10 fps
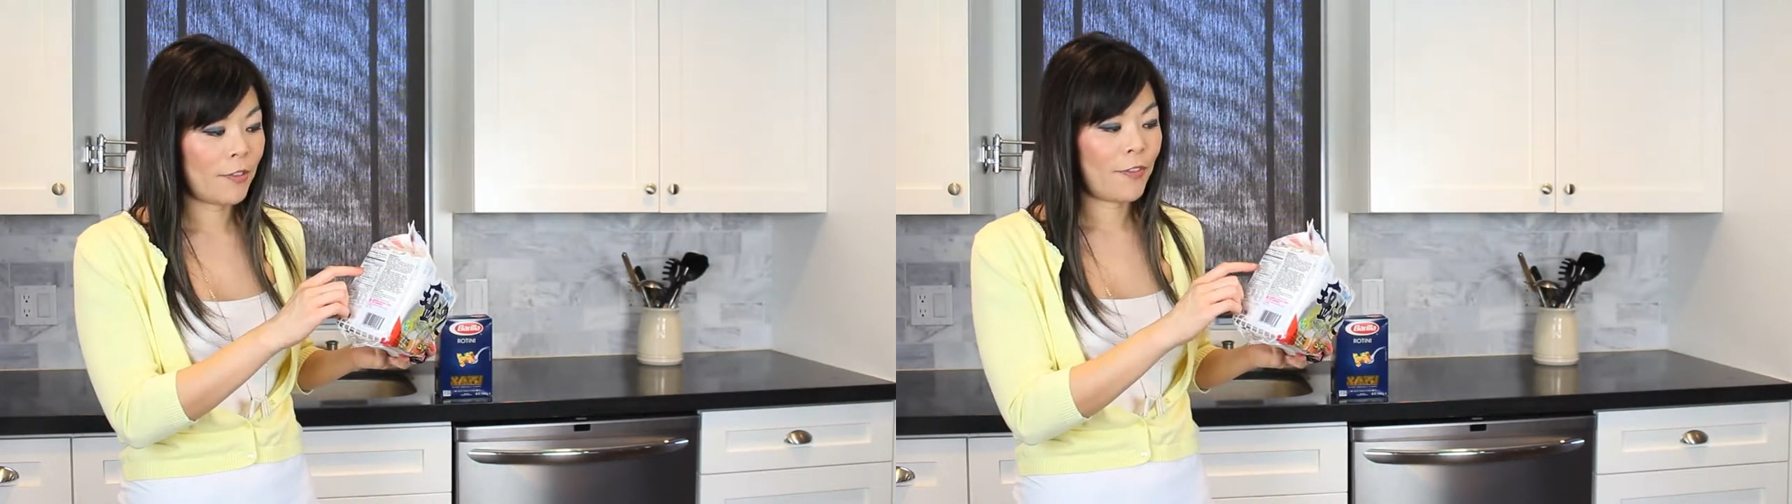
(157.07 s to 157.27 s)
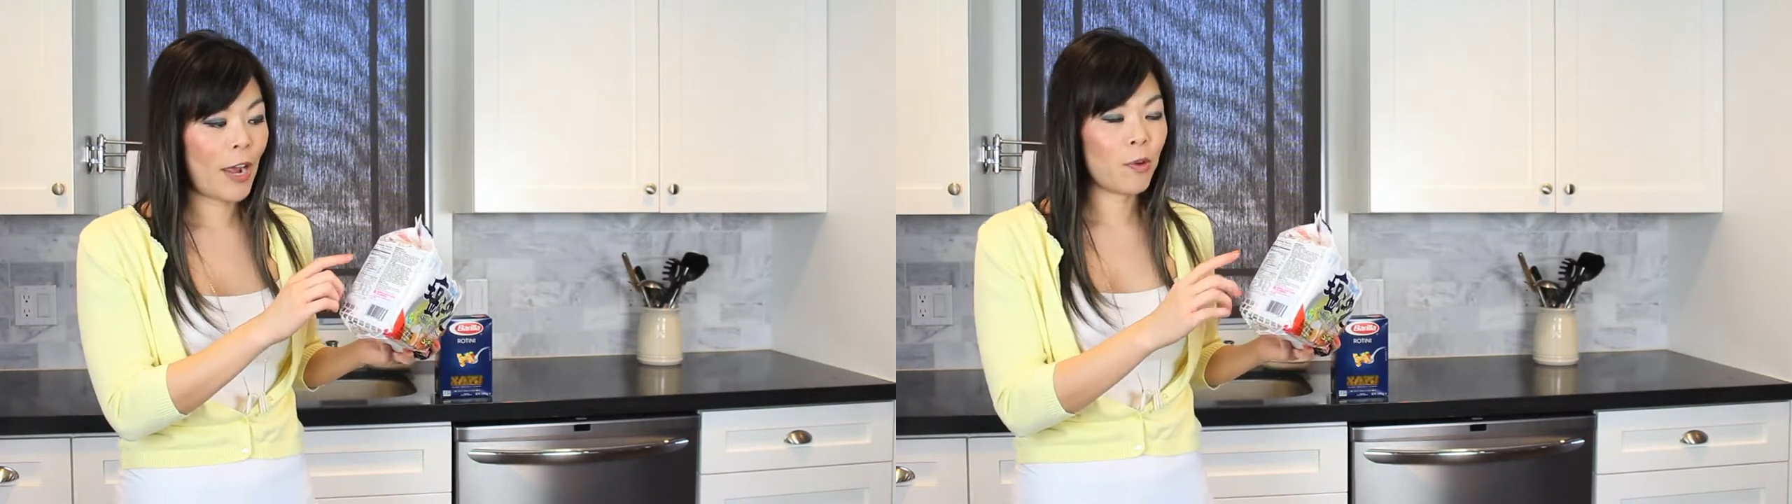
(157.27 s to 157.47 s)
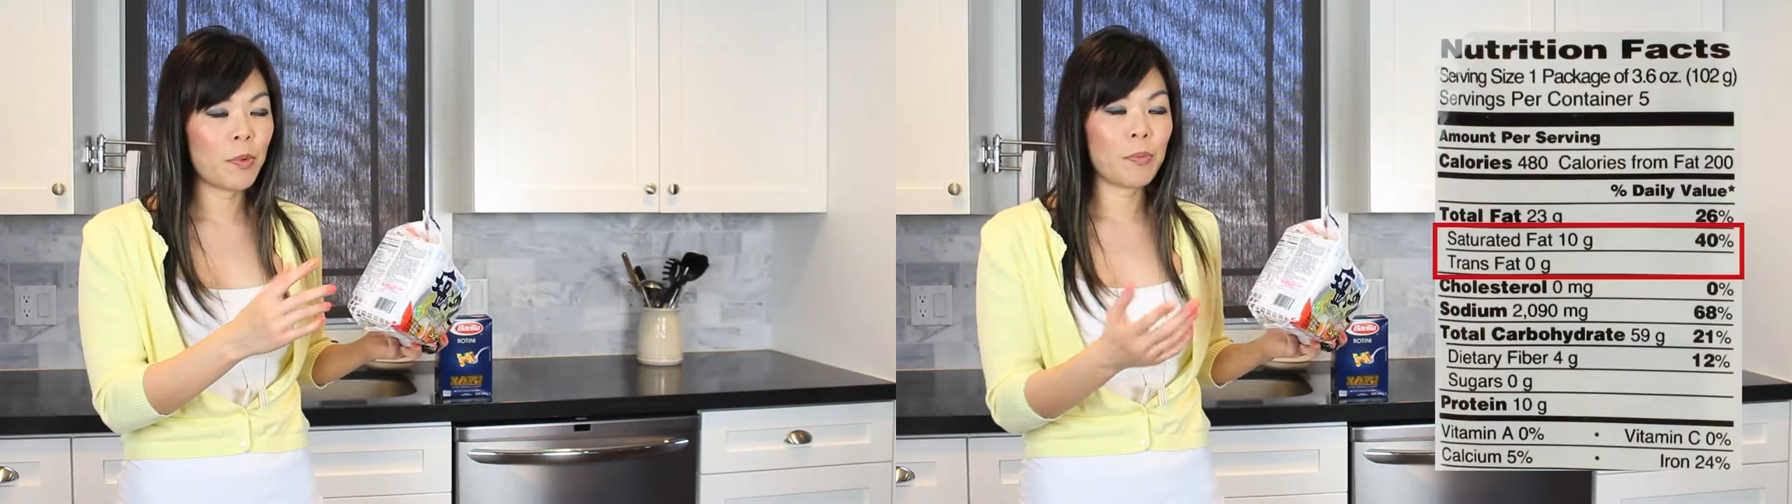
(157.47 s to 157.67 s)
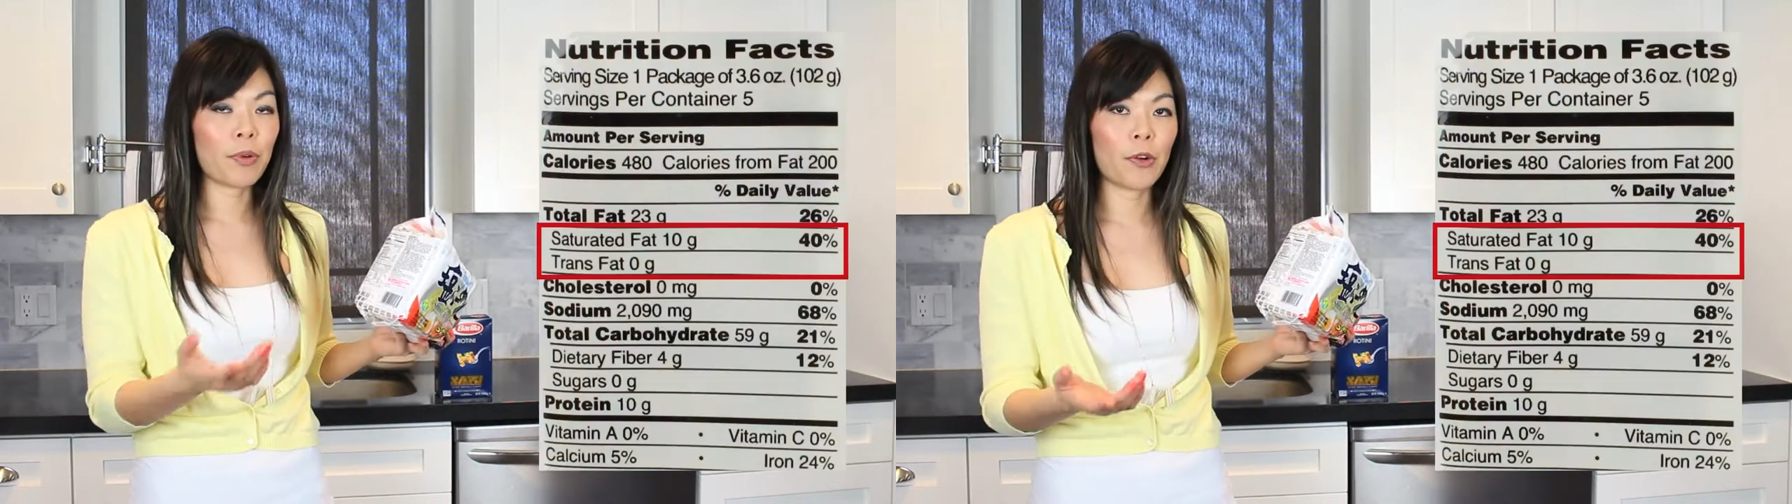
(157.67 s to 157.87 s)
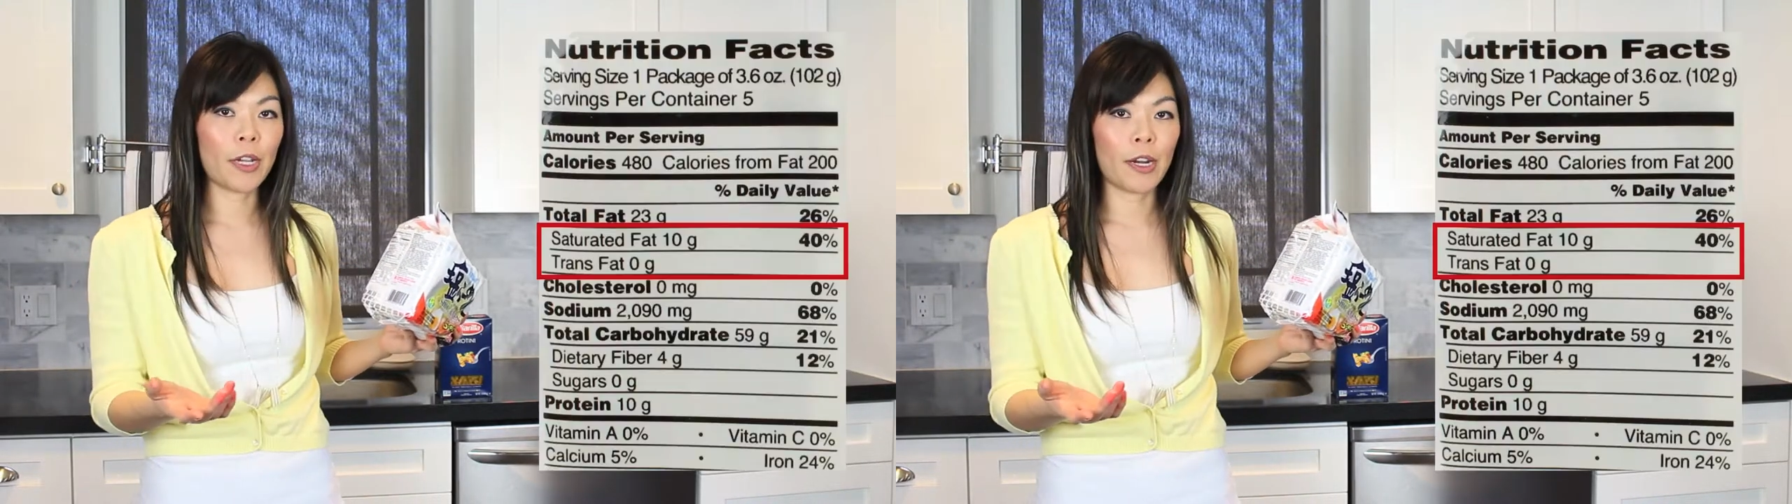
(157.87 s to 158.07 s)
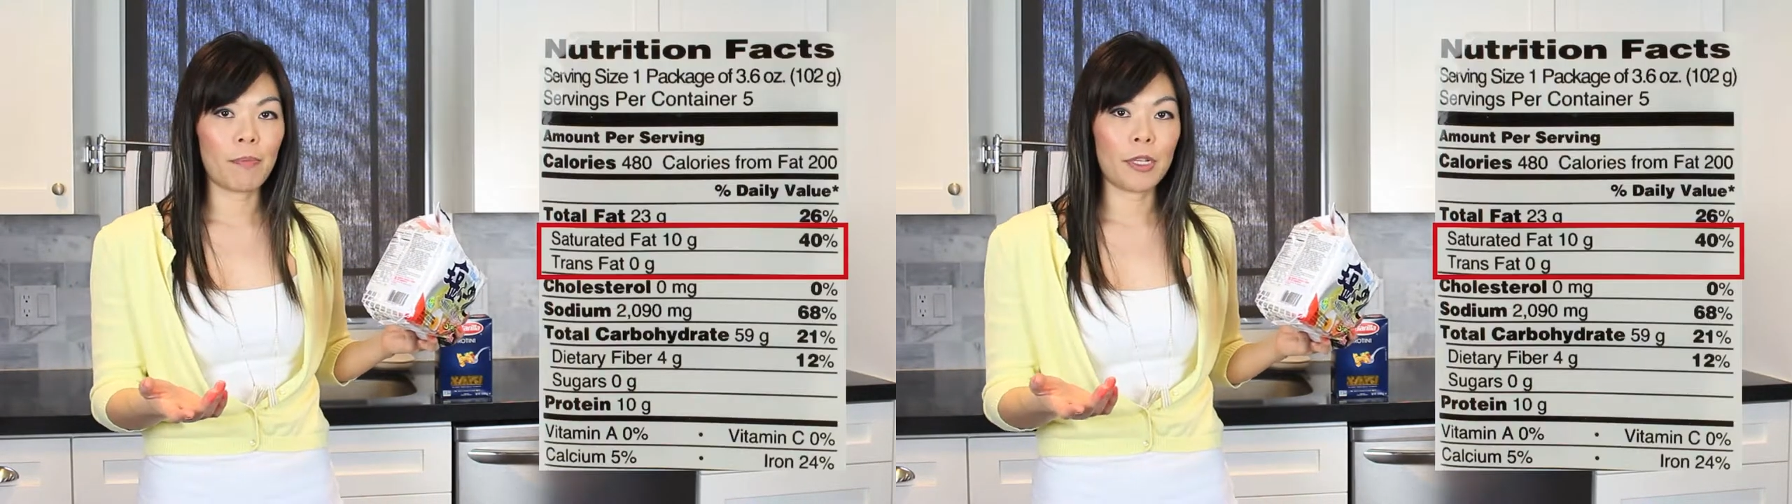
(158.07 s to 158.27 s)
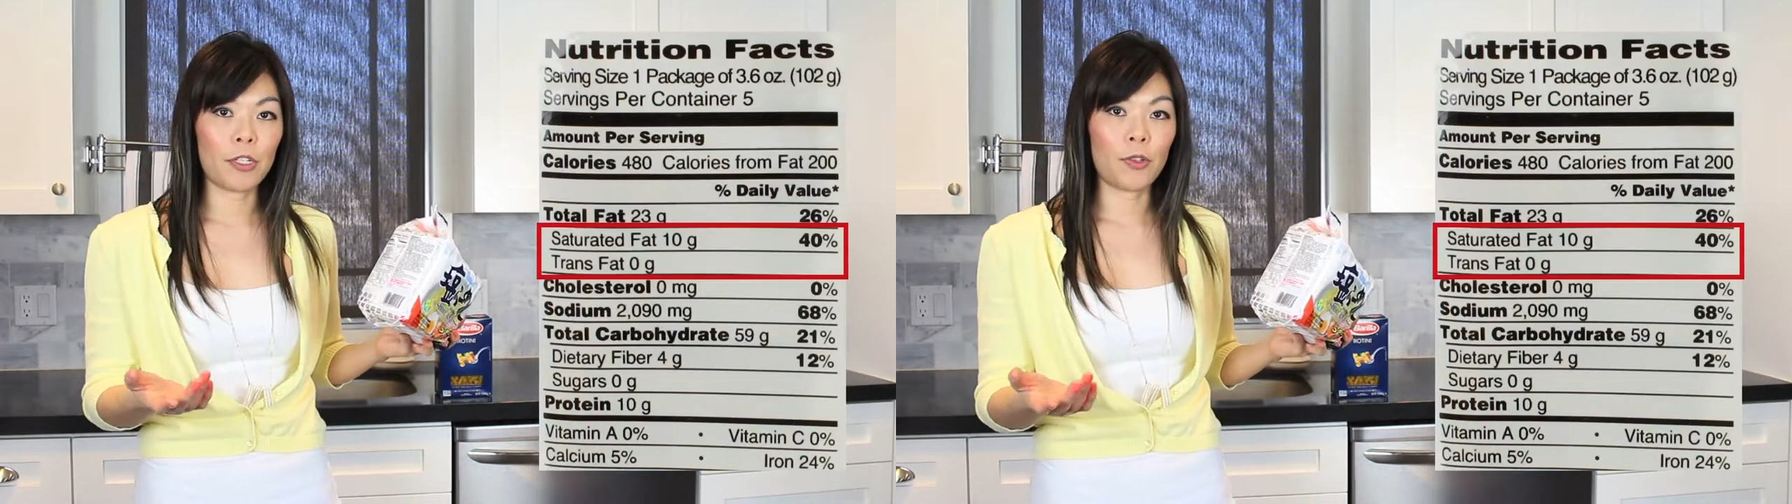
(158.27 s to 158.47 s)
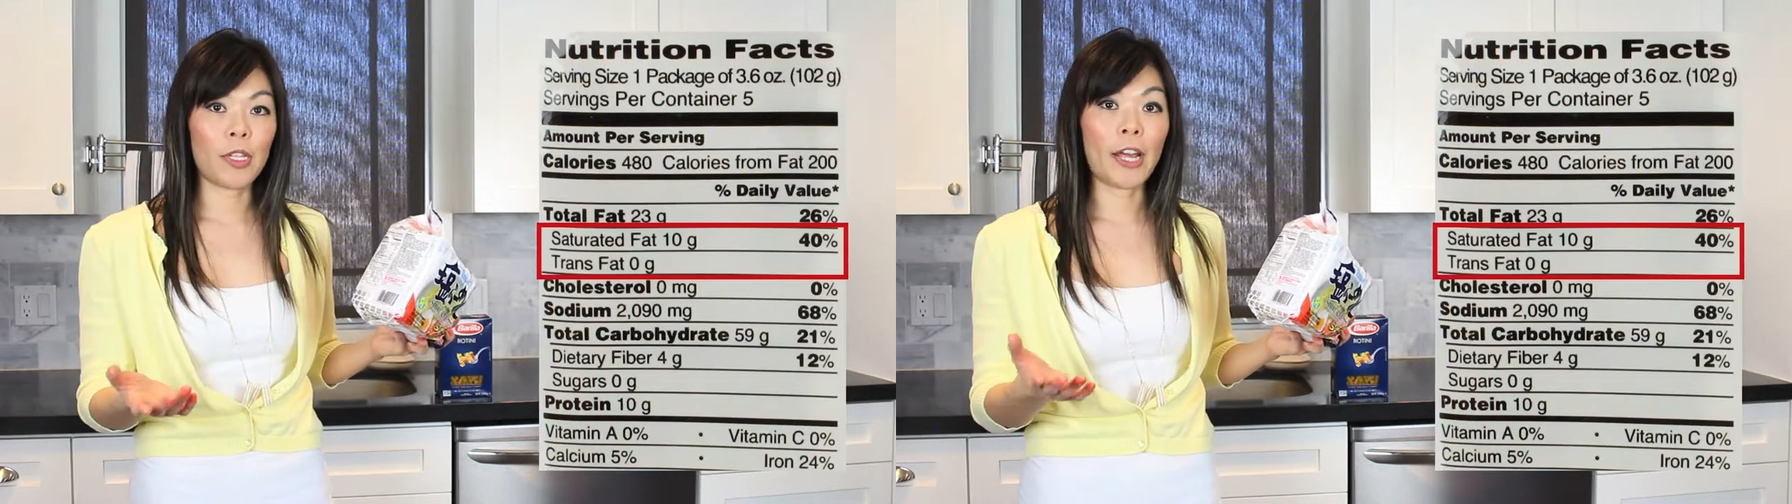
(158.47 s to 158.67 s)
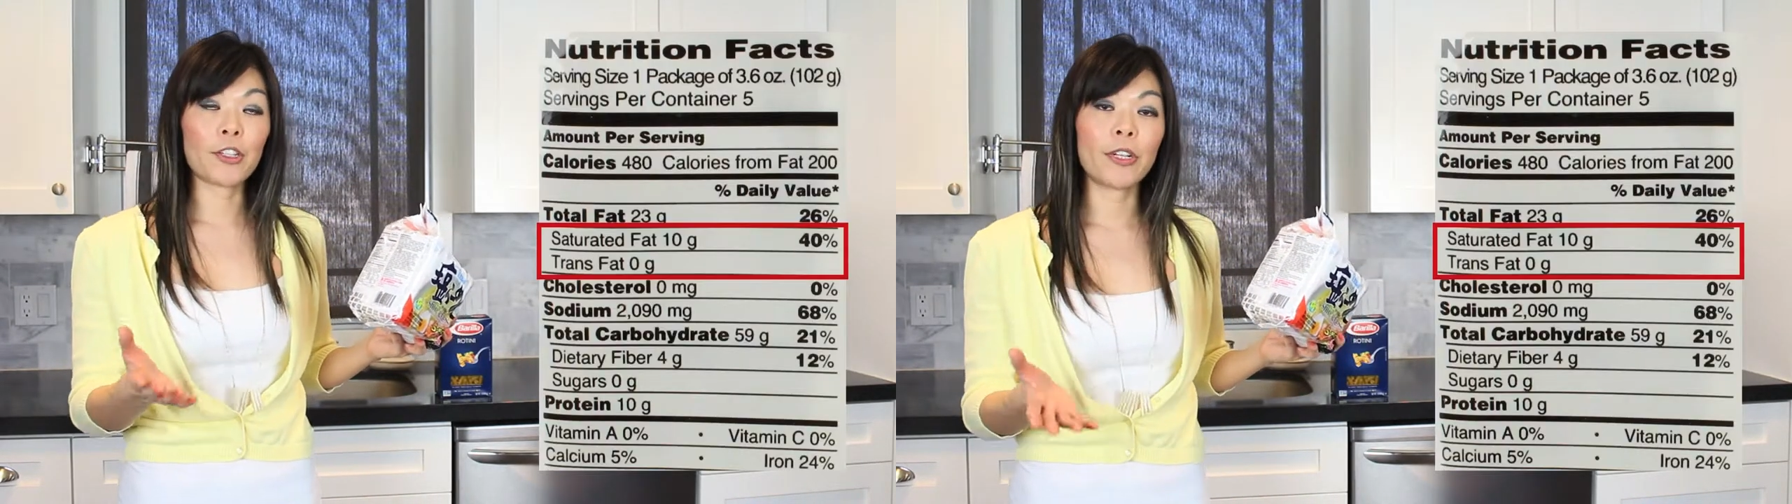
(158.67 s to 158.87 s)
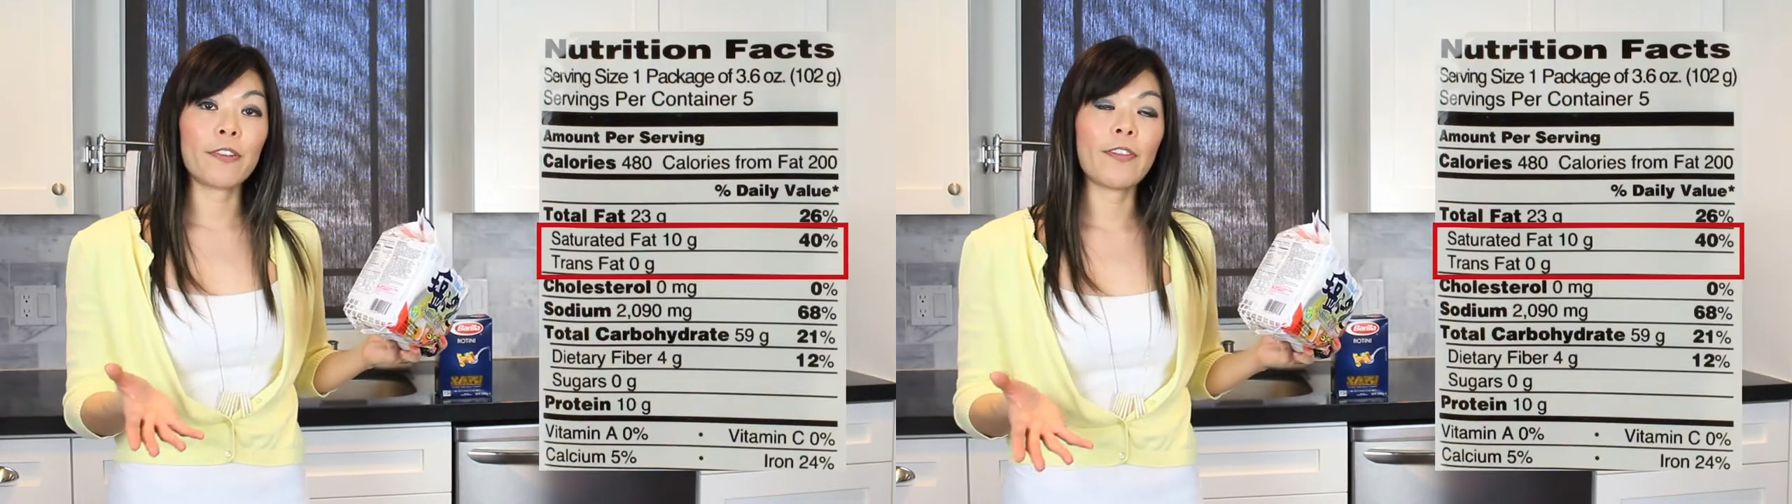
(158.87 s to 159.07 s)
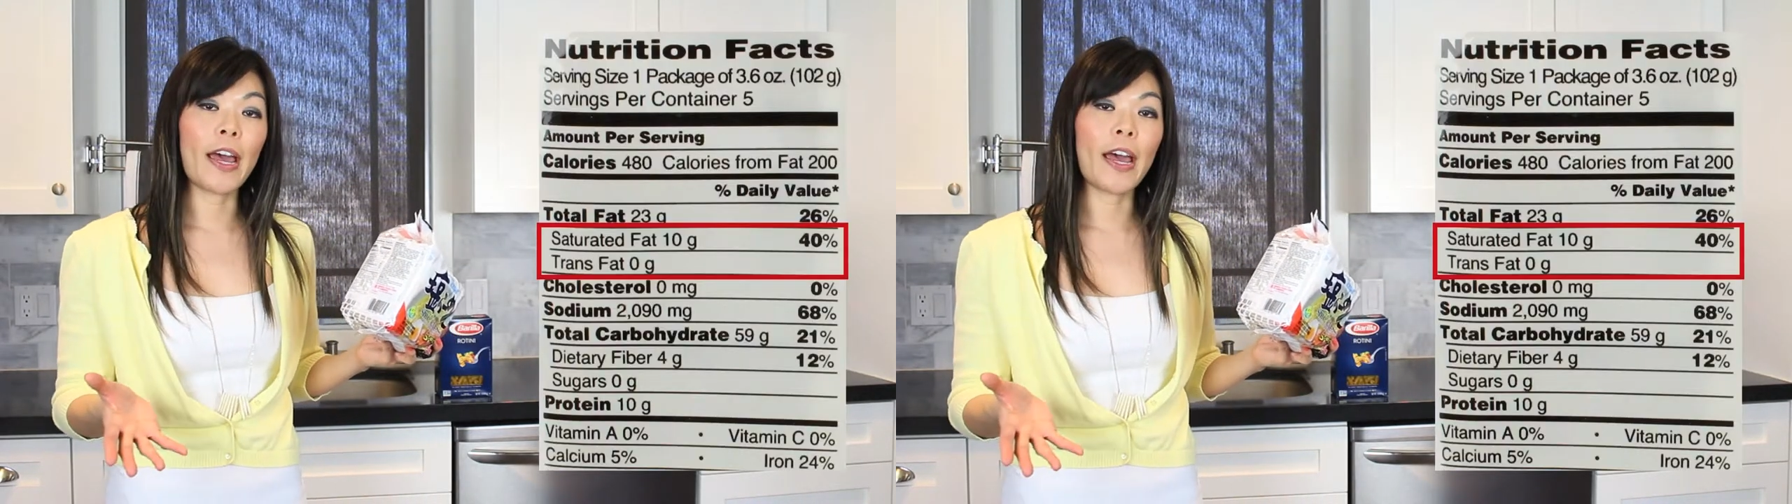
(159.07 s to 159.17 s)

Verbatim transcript: the fat will be broken up into saturated